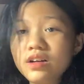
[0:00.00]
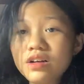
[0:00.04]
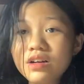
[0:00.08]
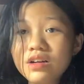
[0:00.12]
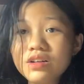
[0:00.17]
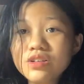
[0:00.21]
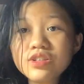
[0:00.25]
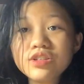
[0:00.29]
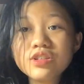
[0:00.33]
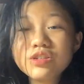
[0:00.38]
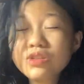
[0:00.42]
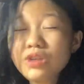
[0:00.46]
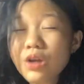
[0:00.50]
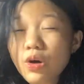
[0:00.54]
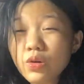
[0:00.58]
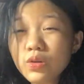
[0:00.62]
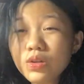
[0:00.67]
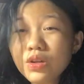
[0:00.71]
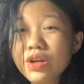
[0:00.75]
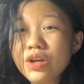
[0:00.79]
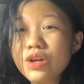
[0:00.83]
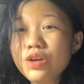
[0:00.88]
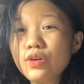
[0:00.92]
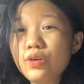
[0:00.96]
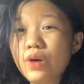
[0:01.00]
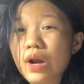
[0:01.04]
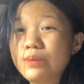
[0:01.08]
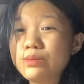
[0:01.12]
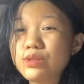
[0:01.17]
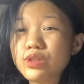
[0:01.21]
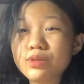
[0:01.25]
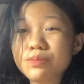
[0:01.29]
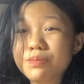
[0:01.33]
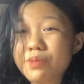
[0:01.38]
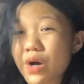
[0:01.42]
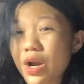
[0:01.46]
slowly wrap
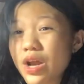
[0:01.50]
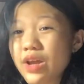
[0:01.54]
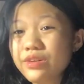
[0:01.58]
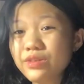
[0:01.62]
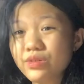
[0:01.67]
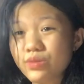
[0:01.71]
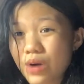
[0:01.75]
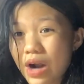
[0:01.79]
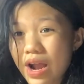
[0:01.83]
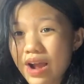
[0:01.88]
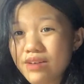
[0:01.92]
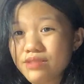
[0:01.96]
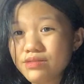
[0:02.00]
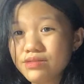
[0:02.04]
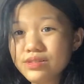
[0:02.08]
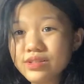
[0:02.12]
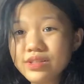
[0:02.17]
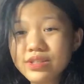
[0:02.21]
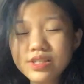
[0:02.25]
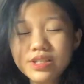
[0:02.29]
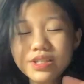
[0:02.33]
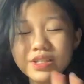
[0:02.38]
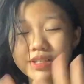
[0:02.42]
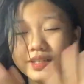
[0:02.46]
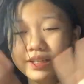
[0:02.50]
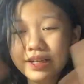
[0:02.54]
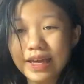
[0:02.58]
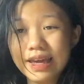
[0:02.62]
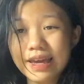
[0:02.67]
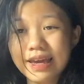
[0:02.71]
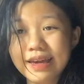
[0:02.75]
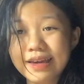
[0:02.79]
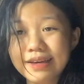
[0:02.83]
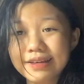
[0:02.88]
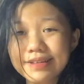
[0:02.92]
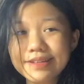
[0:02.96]
your brain around,
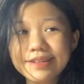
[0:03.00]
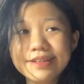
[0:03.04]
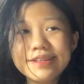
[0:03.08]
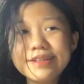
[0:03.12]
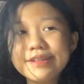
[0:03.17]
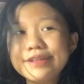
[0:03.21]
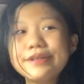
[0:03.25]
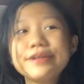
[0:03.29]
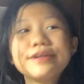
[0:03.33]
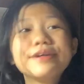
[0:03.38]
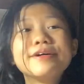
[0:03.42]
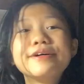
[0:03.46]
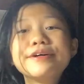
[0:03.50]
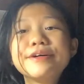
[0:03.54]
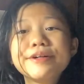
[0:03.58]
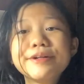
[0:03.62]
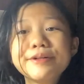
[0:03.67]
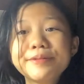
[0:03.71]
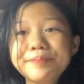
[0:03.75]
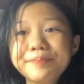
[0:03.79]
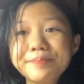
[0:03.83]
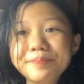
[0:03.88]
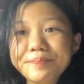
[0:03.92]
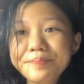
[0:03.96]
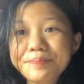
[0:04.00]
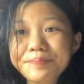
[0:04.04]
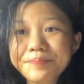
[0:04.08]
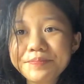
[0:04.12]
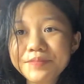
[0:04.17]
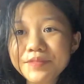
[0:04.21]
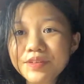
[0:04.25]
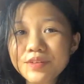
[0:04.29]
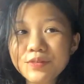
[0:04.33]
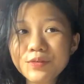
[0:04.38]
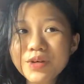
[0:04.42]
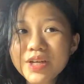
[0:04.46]
and
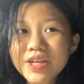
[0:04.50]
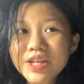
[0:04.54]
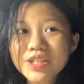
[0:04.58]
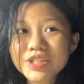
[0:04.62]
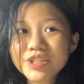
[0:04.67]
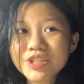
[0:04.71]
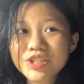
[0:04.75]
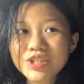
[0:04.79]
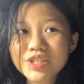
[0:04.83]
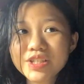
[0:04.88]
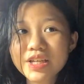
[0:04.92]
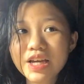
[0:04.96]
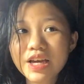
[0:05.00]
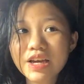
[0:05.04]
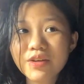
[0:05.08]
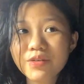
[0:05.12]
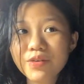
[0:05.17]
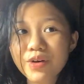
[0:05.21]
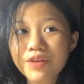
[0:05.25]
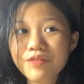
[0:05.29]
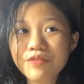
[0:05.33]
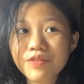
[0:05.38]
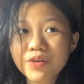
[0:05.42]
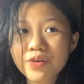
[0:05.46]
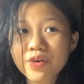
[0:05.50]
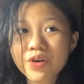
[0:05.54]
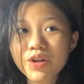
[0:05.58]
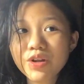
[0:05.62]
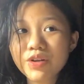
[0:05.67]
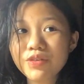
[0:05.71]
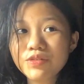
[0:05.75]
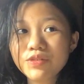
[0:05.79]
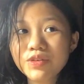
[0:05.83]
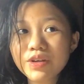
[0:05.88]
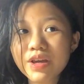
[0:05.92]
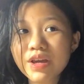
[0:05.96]
we can just like review
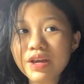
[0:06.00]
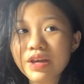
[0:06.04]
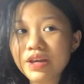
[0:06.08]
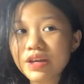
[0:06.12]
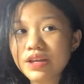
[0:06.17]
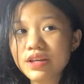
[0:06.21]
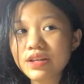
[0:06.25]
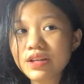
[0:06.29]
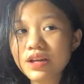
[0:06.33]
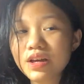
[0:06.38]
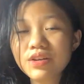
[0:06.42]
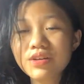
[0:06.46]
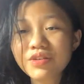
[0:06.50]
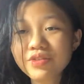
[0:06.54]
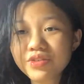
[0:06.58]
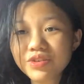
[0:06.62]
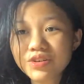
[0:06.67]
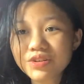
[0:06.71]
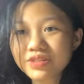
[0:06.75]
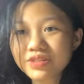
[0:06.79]
it in another